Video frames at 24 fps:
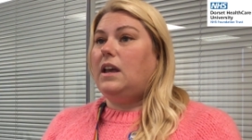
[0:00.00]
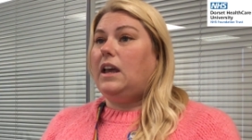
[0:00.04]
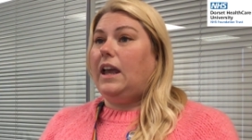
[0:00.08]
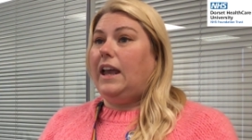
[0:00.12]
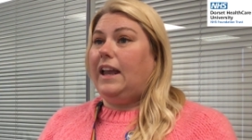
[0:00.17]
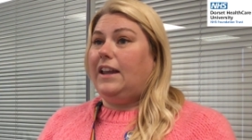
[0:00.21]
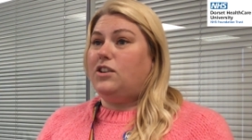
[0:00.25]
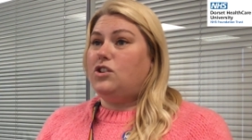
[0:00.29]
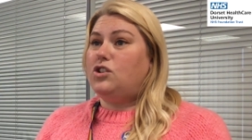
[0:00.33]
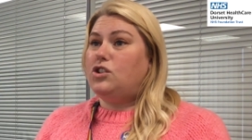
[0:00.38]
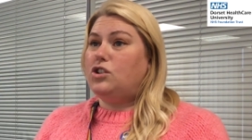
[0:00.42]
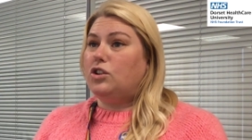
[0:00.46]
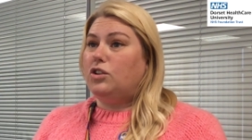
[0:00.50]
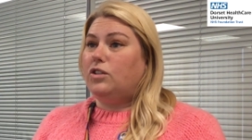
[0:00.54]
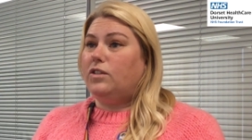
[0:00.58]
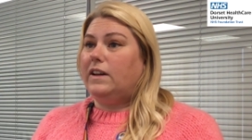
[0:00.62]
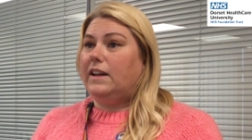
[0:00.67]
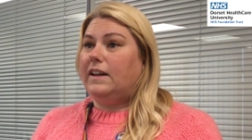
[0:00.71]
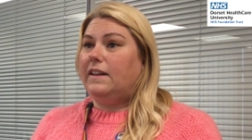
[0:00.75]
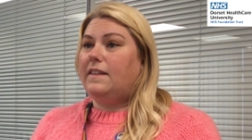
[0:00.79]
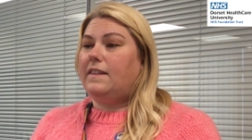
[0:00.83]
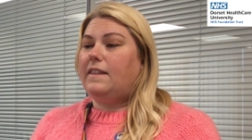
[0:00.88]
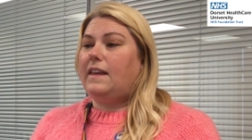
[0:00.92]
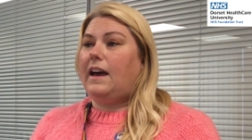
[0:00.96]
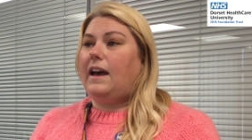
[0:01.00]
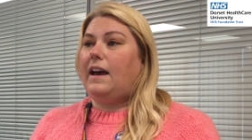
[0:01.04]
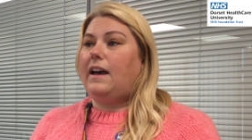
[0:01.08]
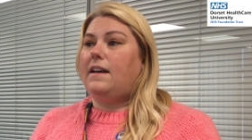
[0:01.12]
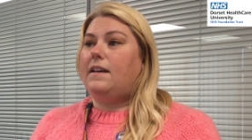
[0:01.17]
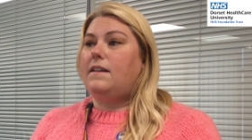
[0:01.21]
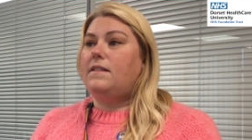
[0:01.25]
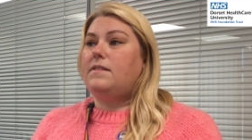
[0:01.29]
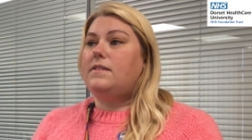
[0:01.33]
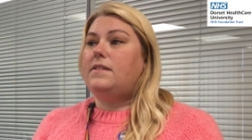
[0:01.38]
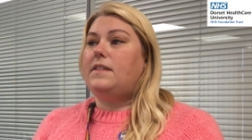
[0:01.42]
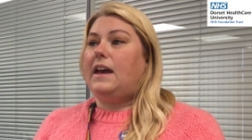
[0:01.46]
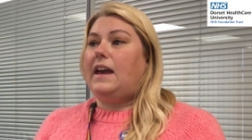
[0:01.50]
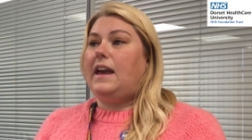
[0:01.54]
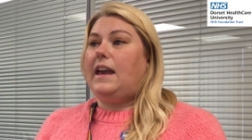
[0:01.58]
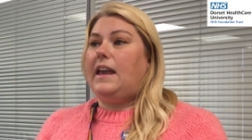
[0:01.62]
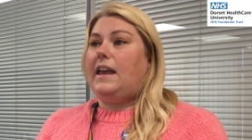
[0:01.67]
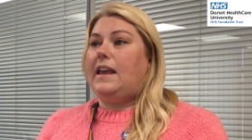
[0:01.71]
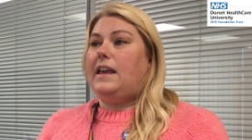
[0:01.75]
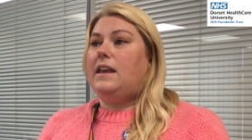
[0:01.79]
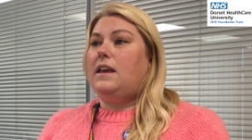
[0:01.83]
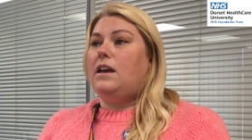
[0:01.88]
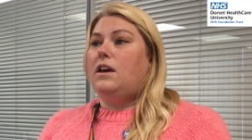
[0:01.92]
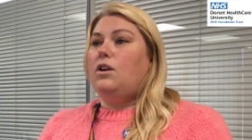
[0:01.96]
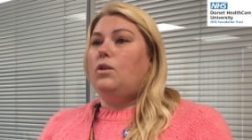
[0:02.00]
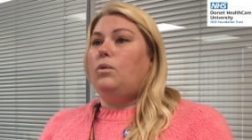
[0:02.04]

ensuring that they